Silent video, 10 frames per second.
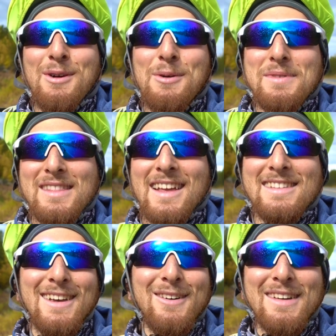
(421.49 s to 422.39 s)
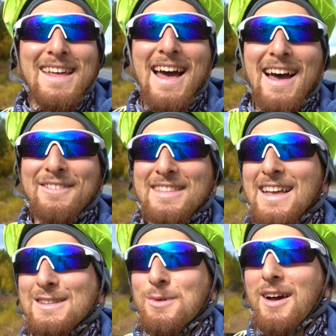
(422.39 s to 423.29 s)
moment. That's all we have, and
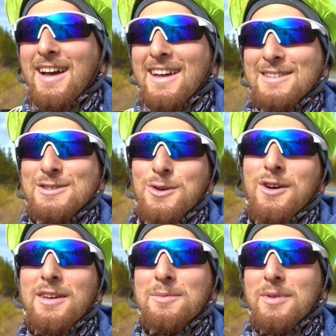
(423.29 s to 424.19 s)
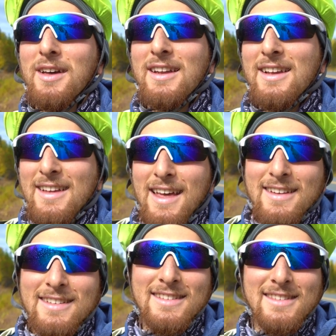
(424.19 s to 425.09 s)
that's why I enjoy it. But, eh,
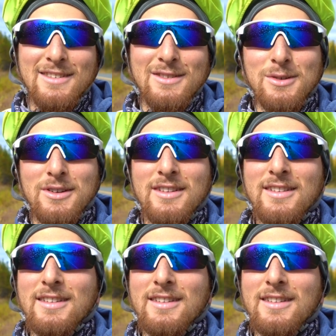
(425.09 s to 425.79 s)
still cool.